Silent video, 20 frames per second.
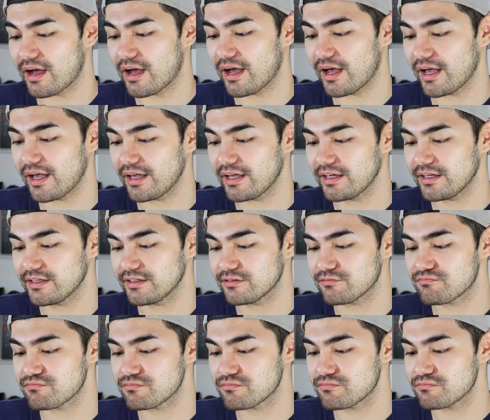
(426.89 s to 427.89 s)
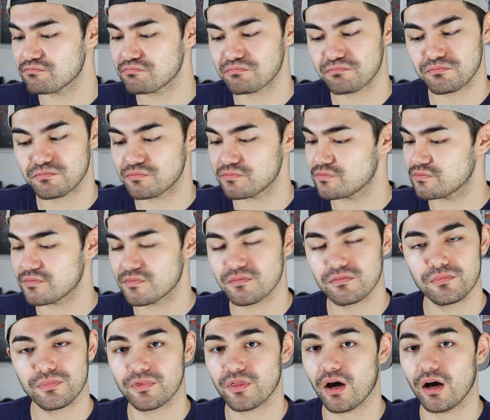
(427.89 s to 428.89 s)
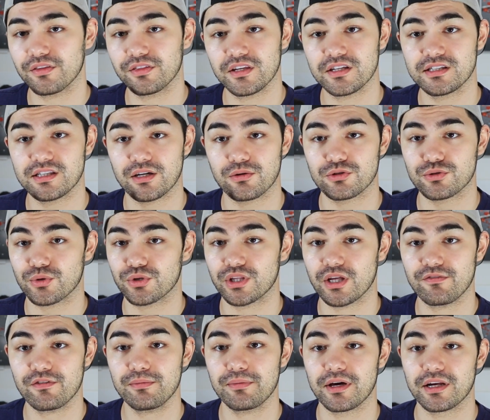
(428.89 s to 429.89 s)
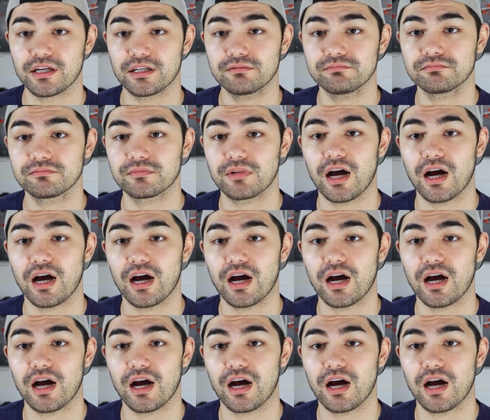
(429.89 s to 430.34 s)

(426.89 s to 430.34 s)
I thought this thing was worth every penny.